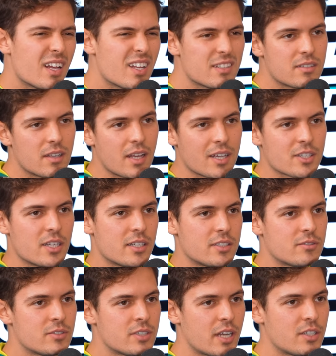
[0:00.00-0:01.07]
it's, it actually
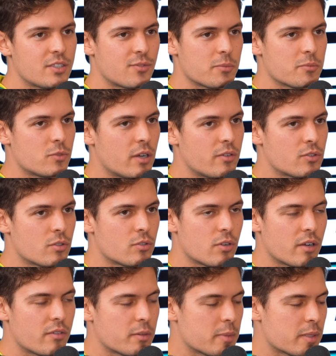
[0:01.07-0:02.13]
changes from driver to
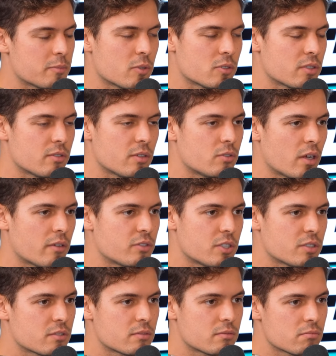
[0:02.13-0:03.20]
driver, but most of the drivers
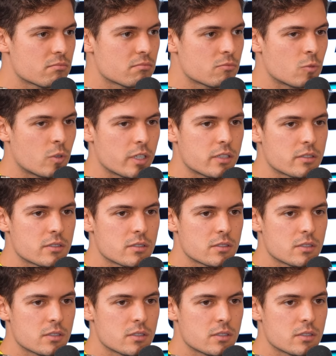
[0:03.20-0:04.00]
just want it.